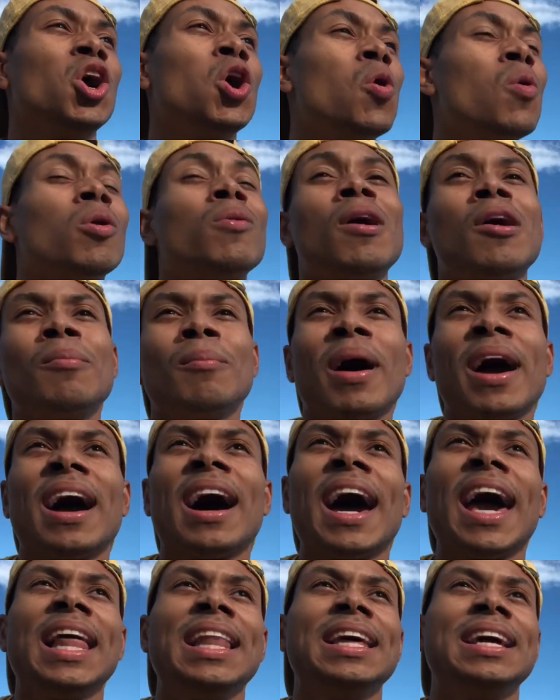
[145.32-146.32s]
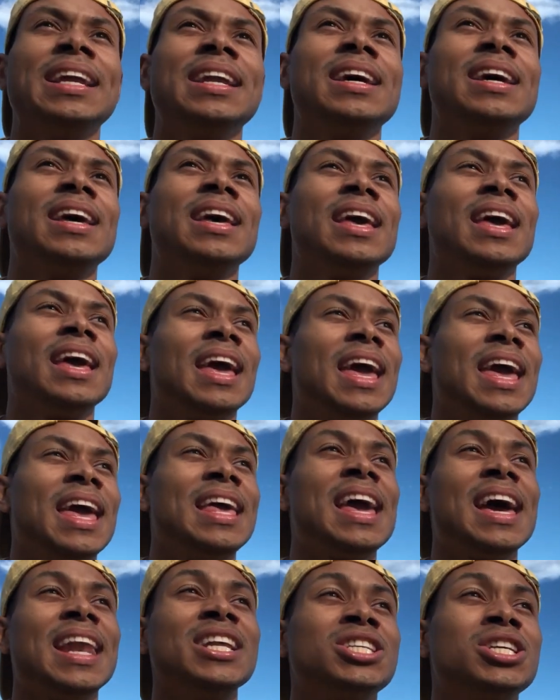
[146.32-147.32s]
go around my island,
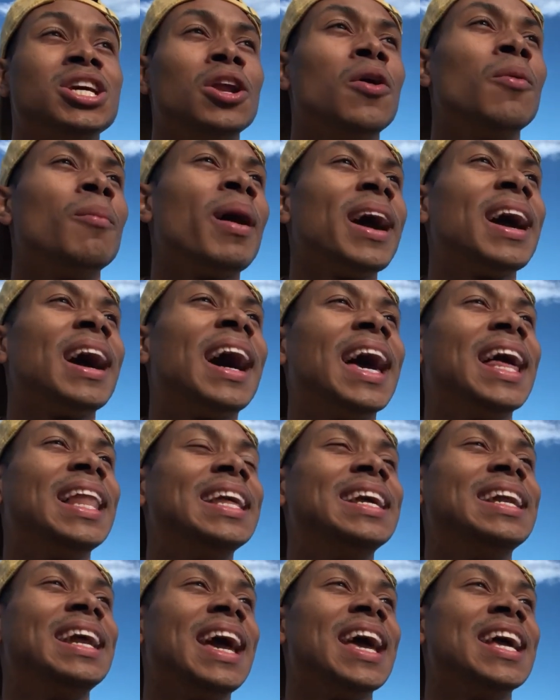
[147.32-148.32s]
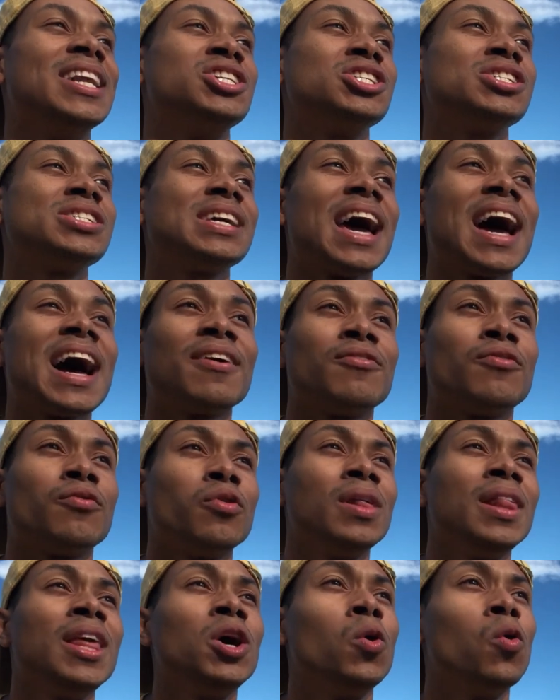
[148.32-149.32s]
getting to know my island, and just have
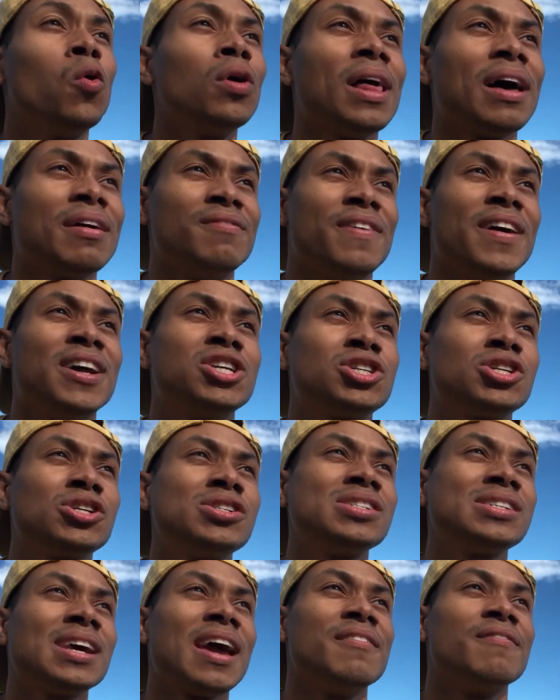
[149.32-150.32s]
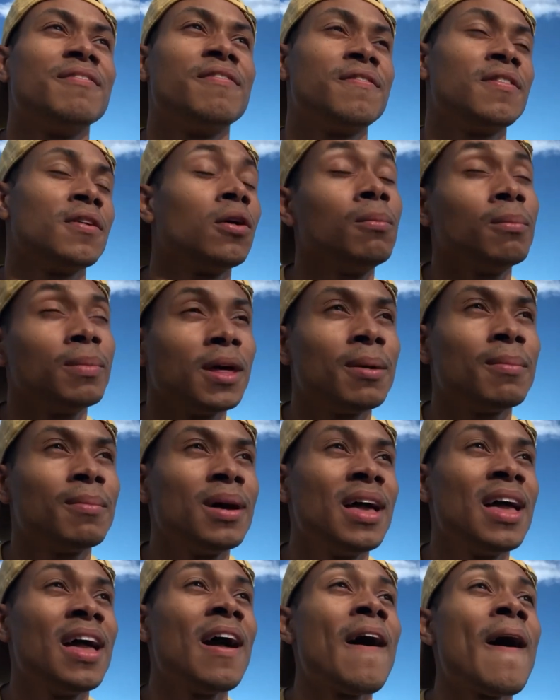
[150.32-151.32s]
really cool adventures and film
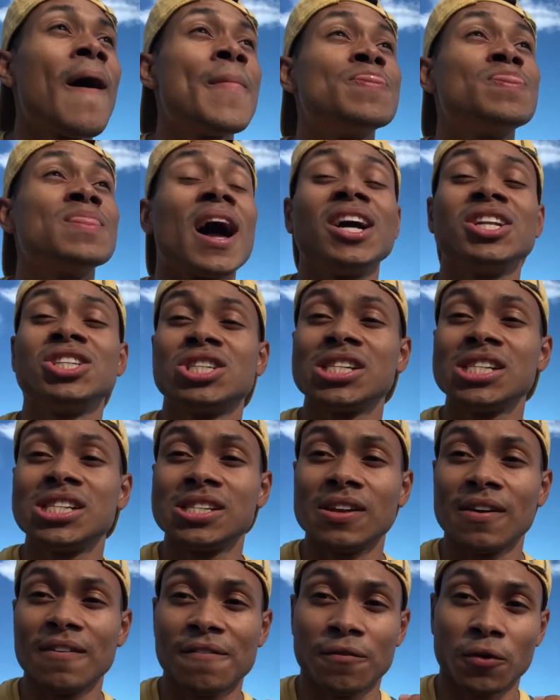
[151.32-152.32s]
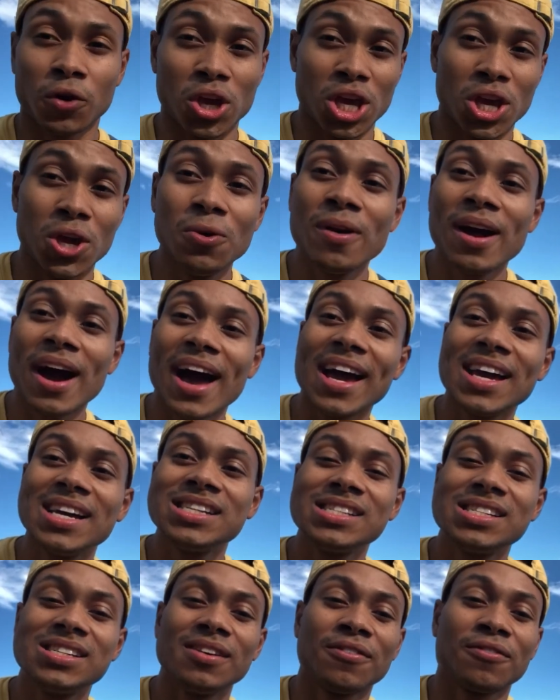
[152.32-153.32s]
them, not just for you
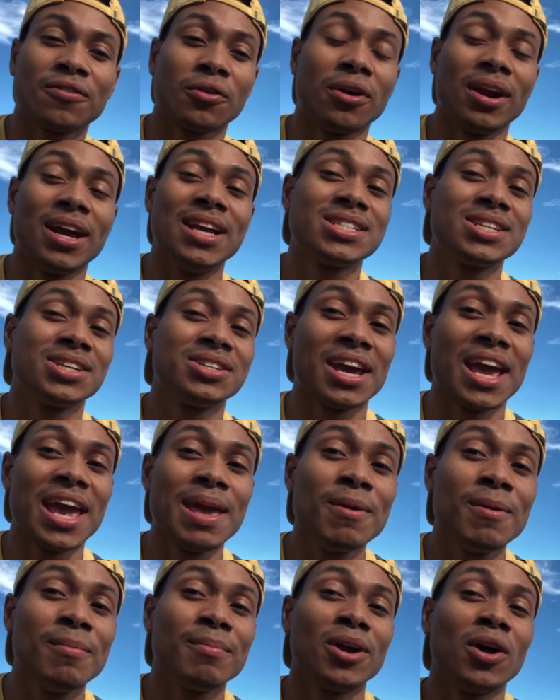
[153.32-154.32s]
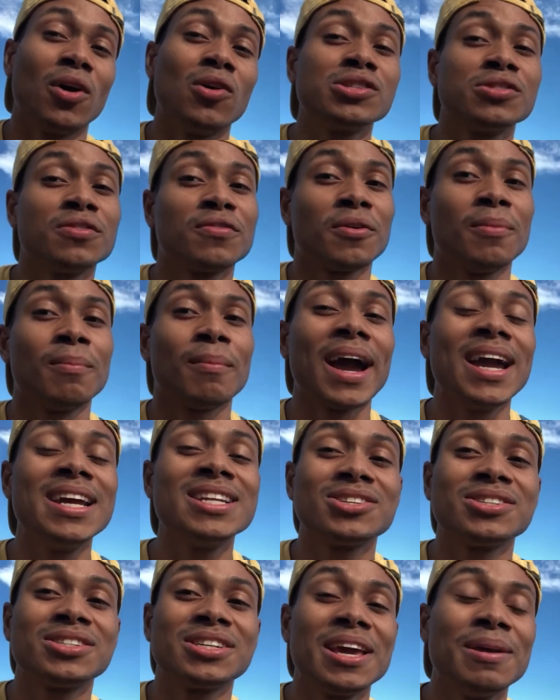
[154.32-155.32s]
guys, for entertainment, but also for my
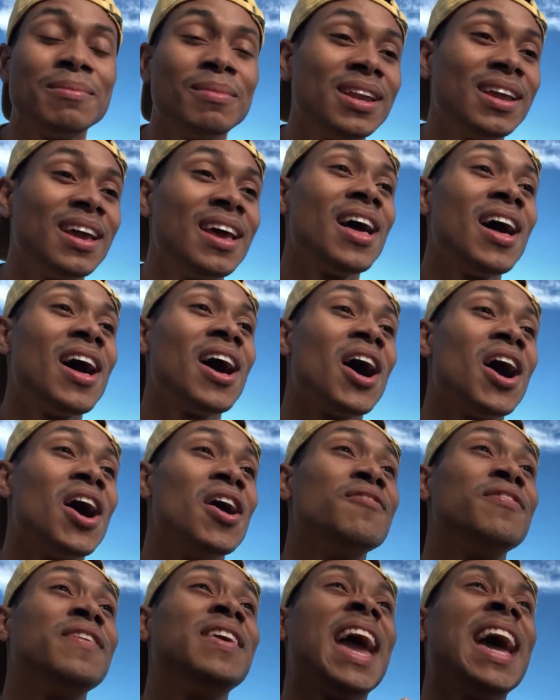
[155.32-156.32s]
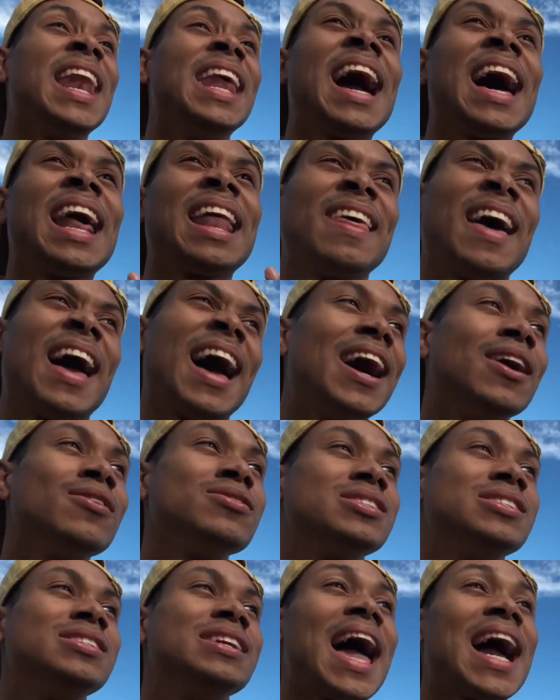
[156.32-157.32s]
entertainment of getting out of the
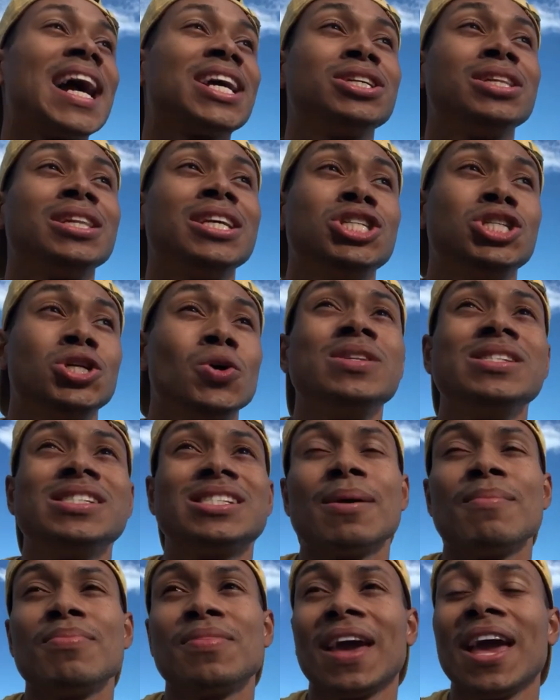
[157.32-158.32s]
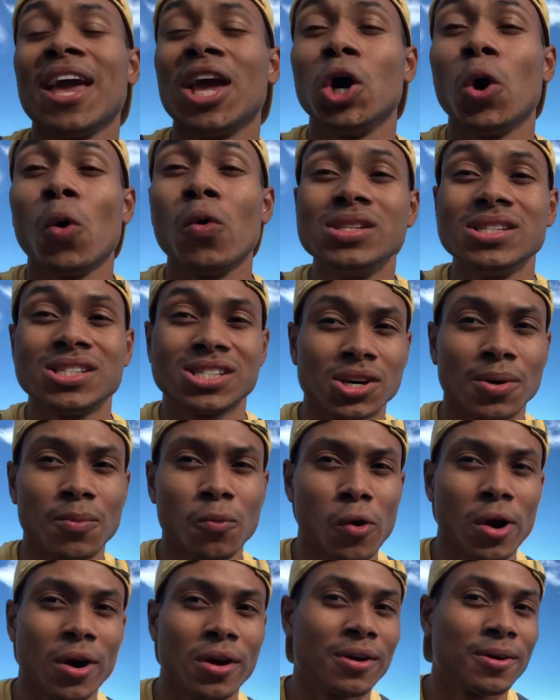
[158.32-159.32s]
house and actually doing something and going
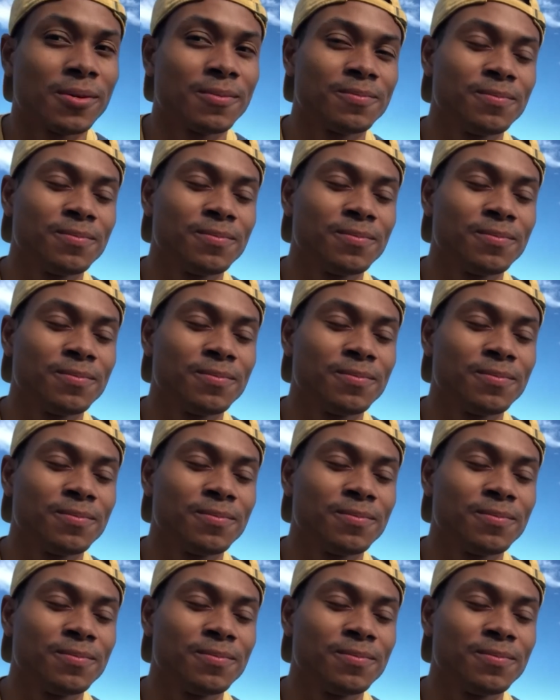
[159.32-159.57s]
somewhere.